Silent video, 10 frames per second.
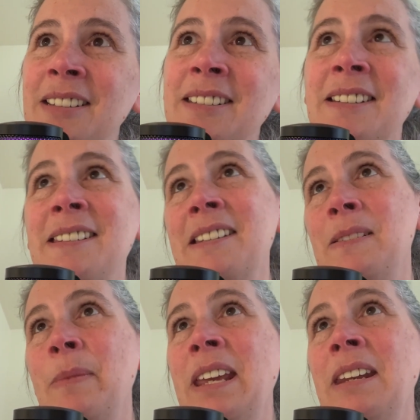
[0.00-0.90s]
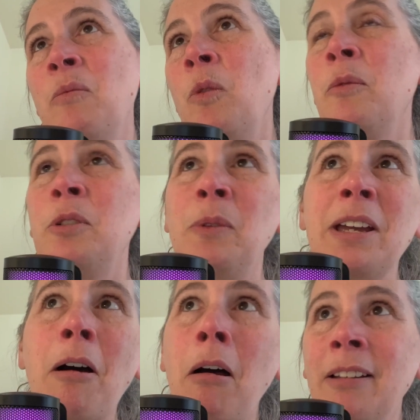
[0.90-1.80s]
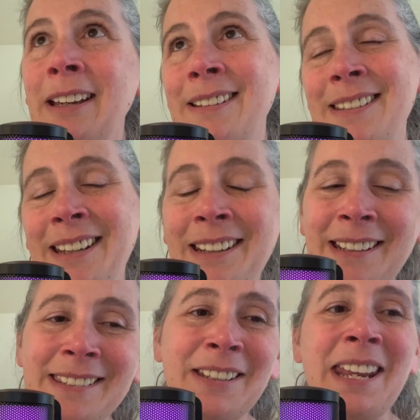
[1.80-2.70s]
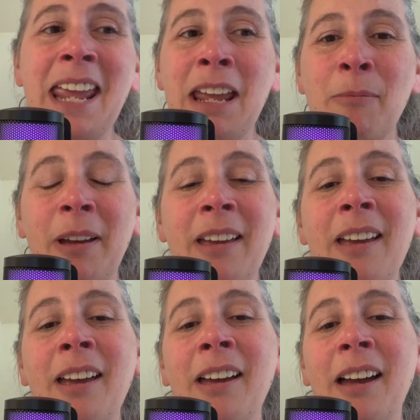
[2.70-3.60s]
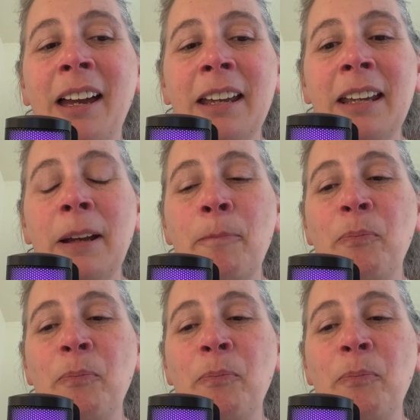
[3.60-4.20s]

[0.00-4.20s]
does this mean and what would we call it? And as a name, I